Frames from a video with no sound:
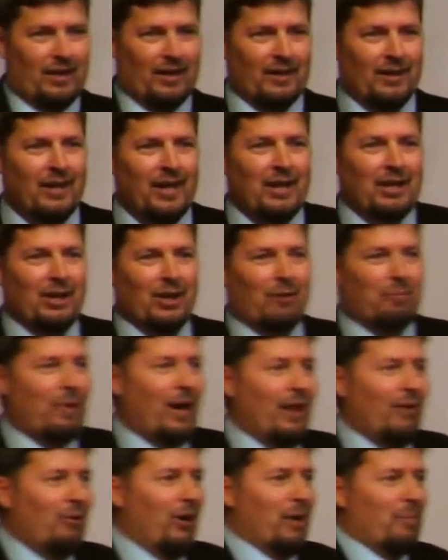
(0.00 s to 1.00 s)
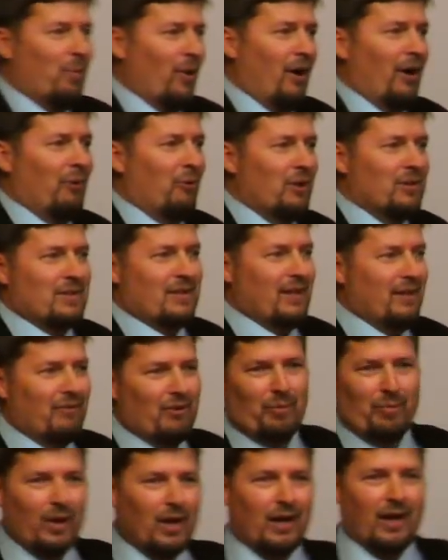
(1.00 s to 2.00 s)
And, you know, by the way, probably wasn't even
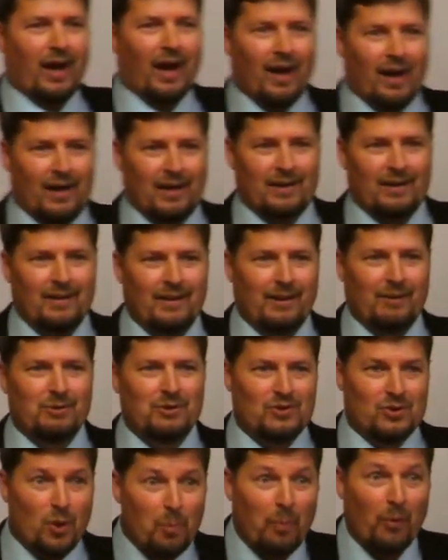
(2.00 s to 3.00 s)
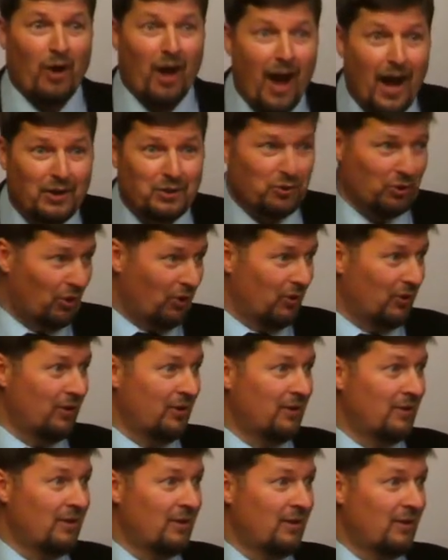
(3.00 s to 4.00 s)
a big guy. It was supernatural.
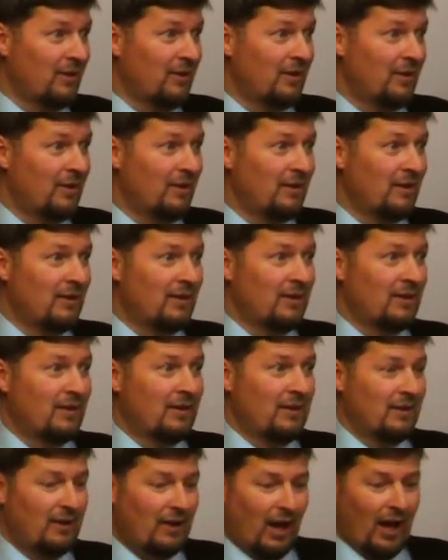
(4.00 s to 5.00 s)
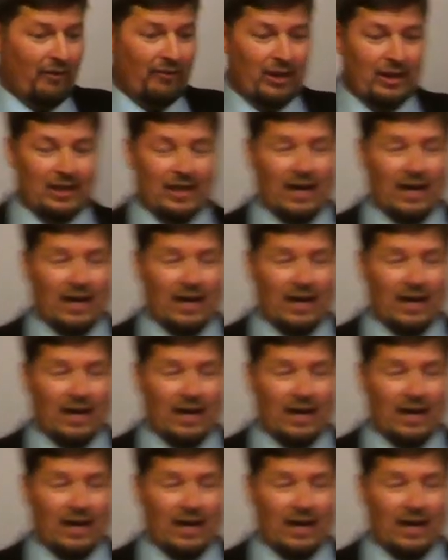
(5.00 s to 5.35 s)
I mean, you